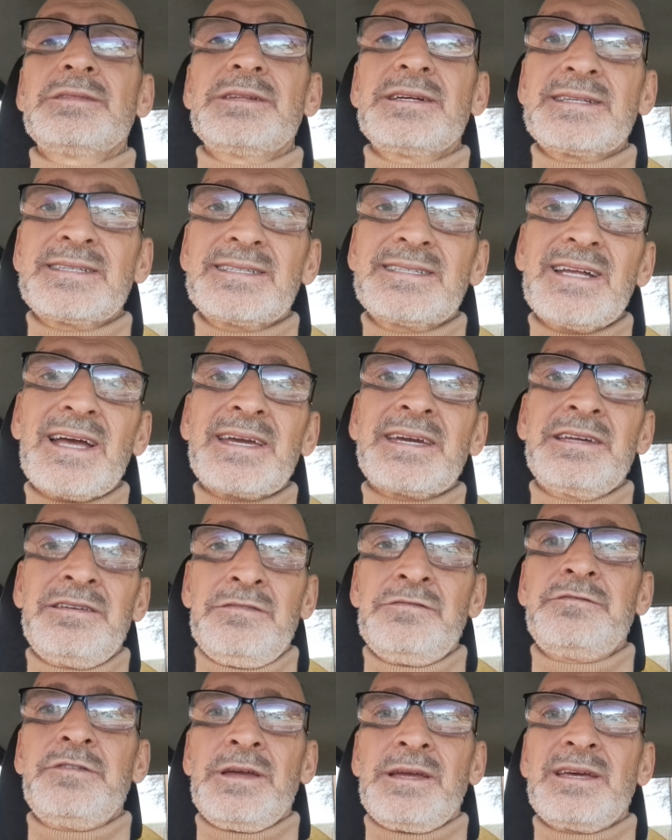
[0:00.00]
The
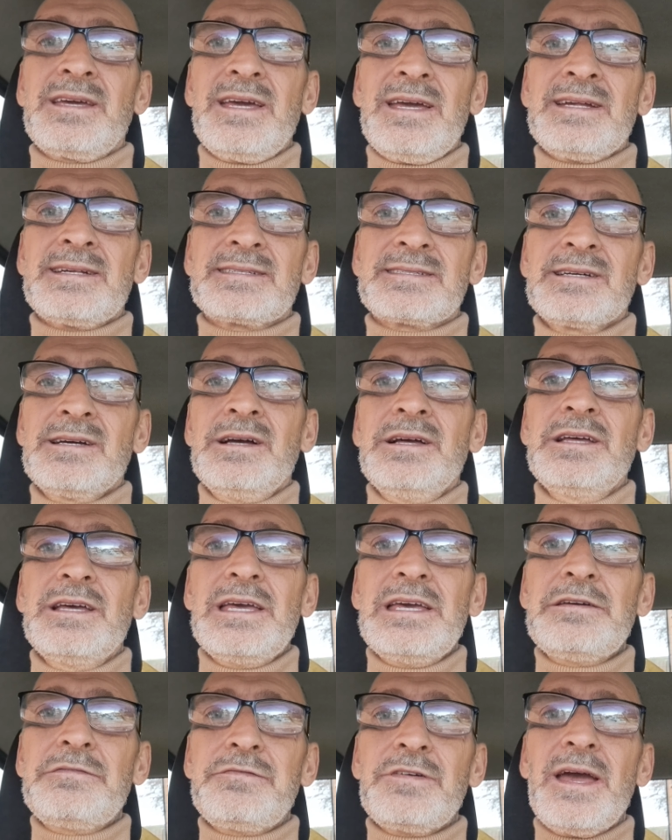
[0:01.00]
second thing is,
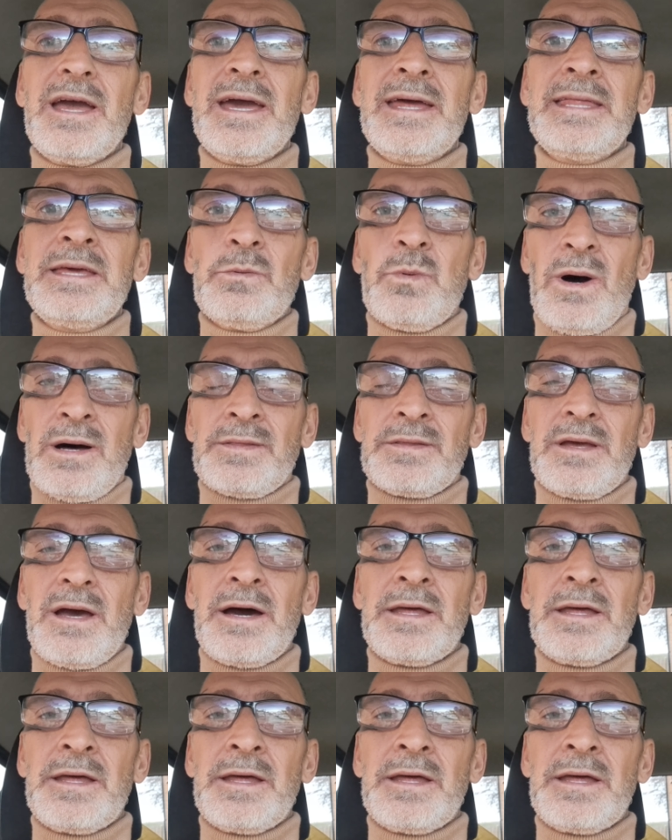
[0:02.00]
if anyone,